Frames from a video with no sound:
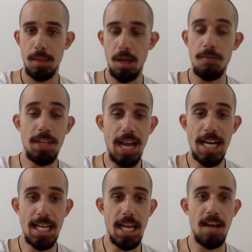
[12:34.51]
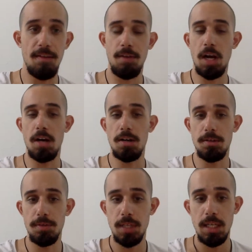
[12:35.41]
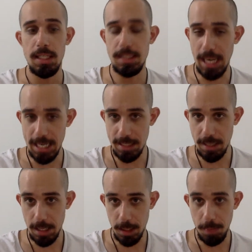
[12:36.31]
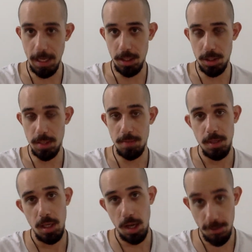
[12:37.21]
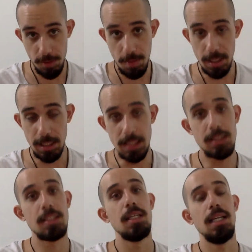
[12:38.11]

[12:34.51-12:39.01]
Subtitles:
of the IDF, of Zionist occupation of the Middle East.